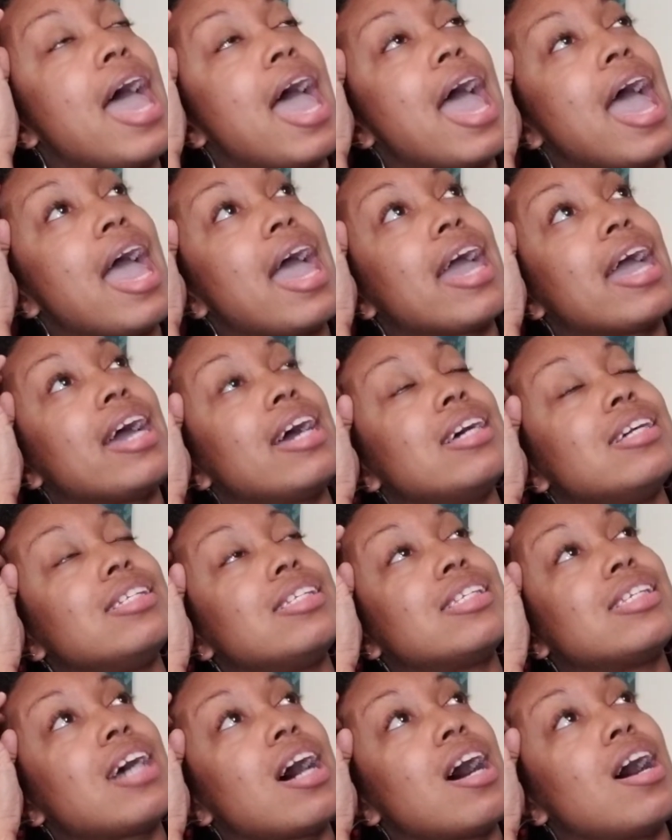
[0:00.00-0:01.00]
And,
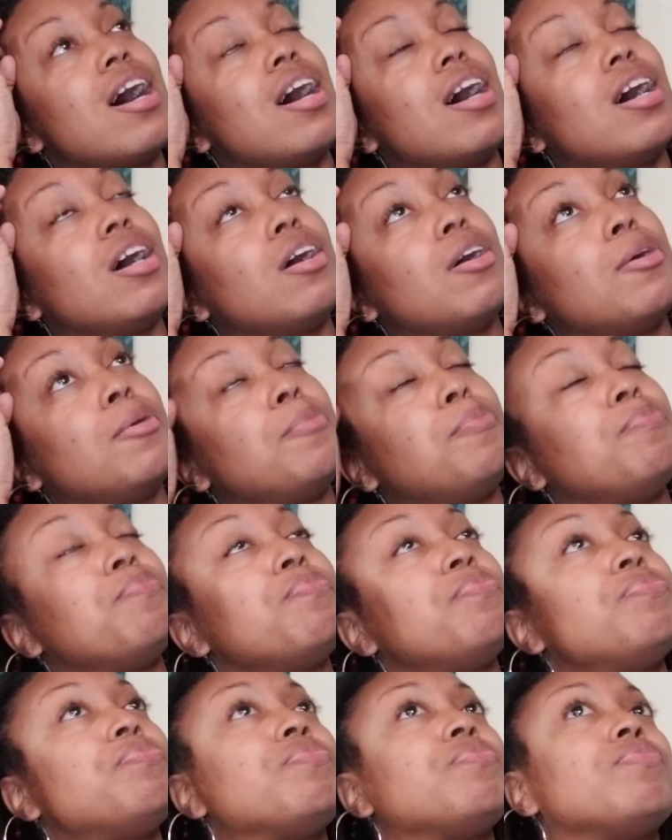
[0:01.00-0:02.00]
so
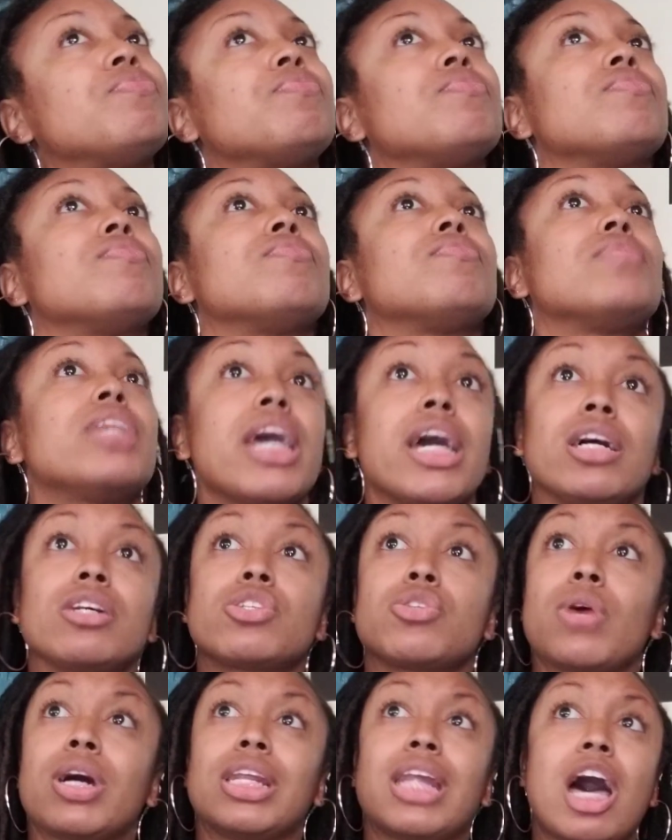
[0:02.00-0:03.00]

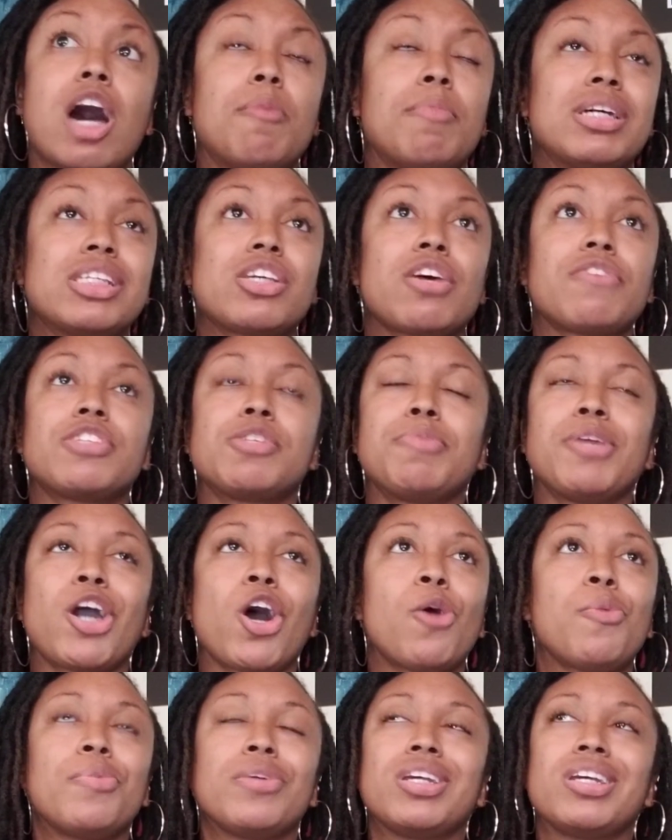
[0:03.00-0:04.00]
I allowed myself to be
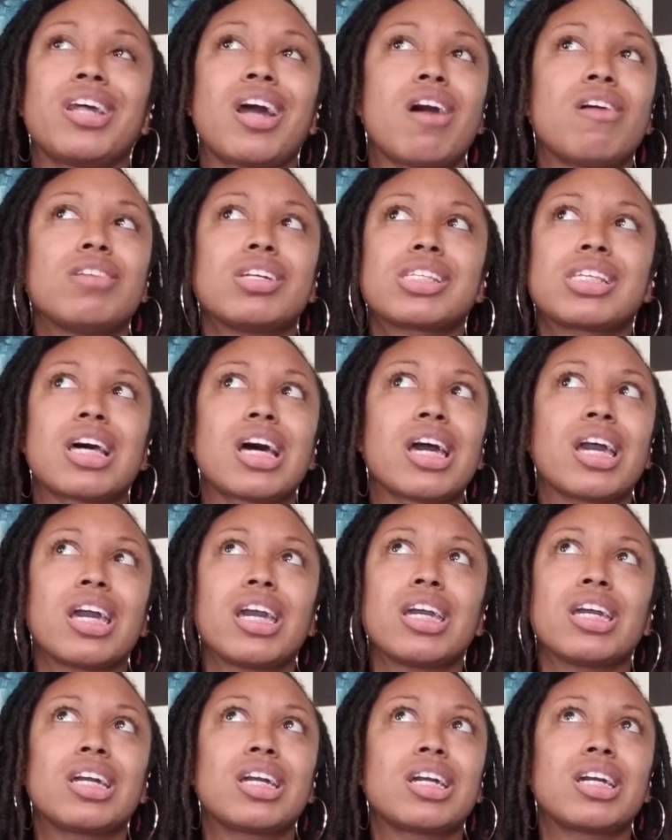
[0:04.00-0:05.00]
open, and I was
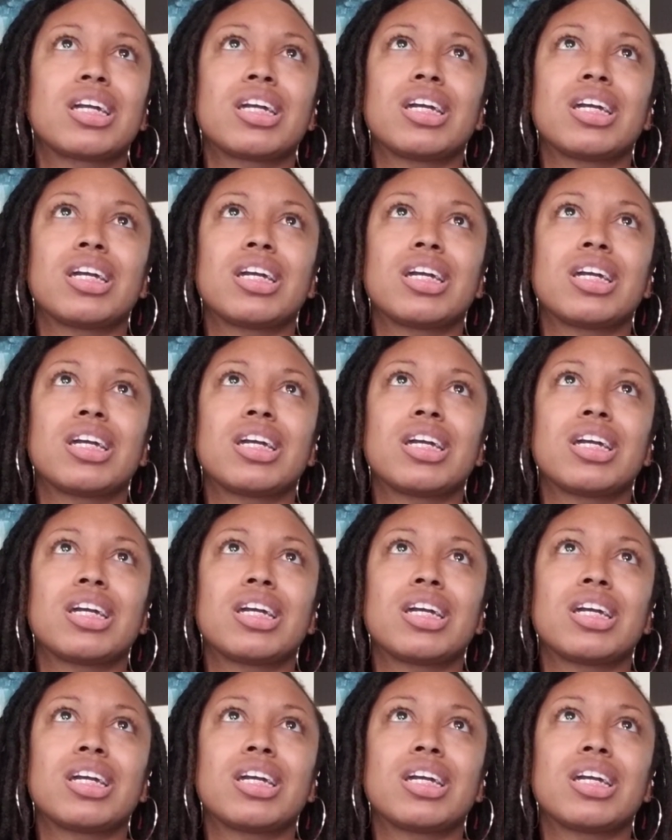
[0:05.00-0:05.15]
like,